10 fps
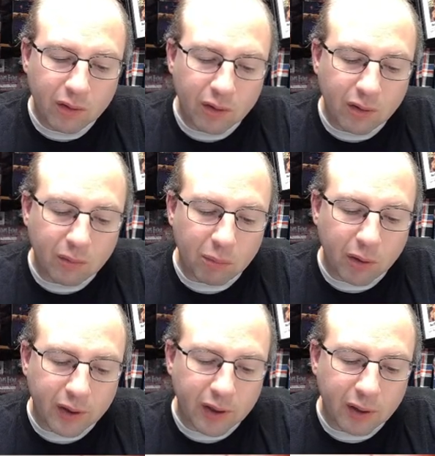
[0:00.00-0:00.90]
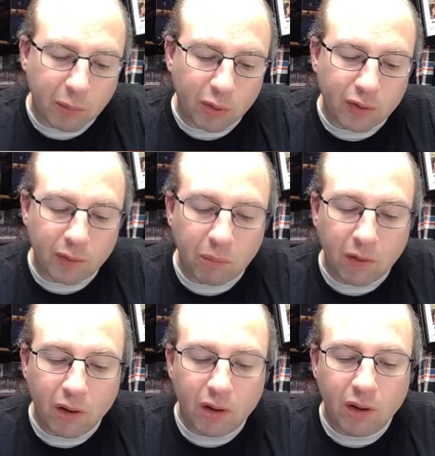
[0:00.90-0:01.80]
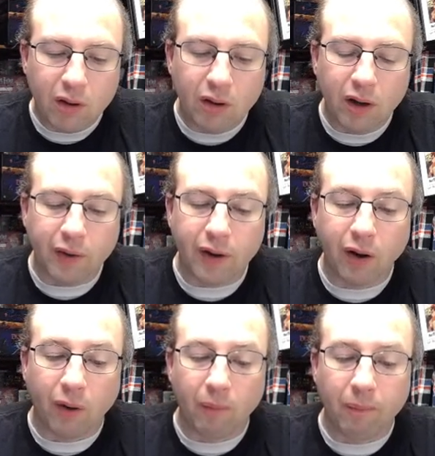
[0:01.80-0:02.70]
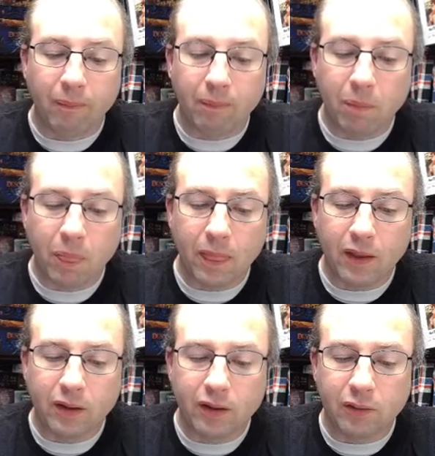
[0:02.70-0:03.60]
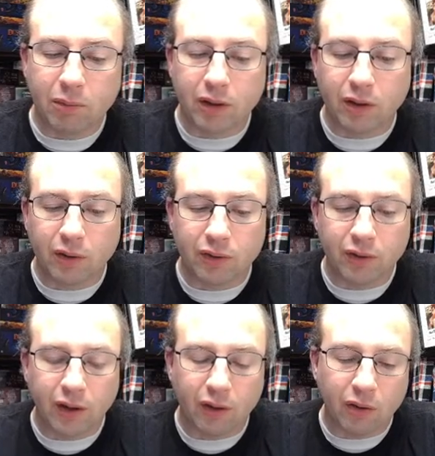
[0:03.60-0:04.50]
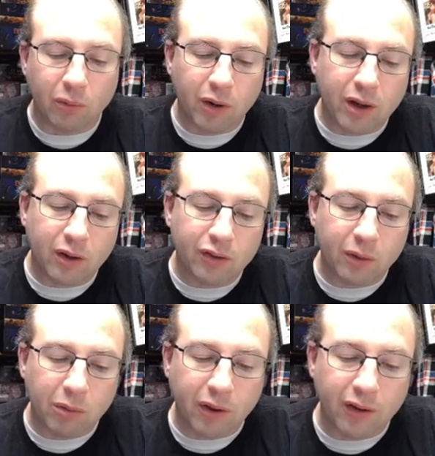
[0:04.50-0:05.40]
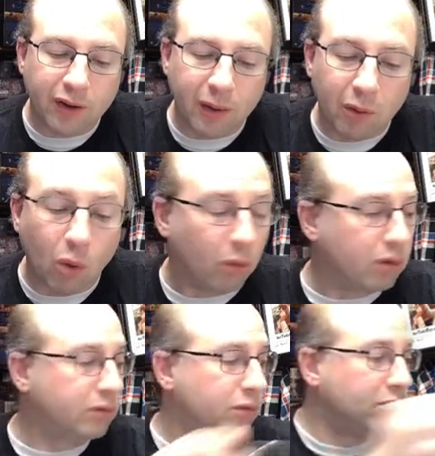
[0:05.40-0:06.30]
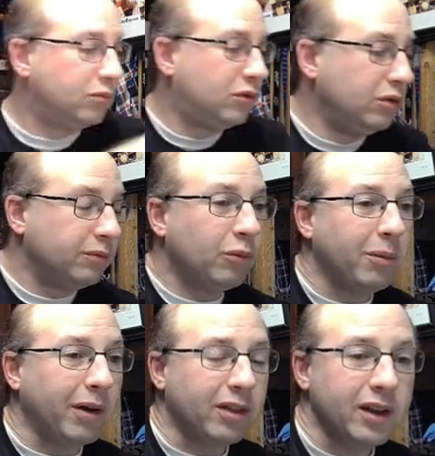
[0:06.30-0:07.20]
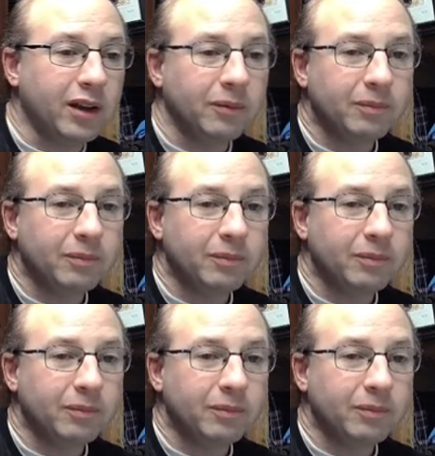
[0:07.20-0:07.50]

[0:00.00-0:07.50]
I'm probably getting most of them. There we go. He's pretty close to done. Oh, what color should I put on the tablet? Oh, what am I thinking?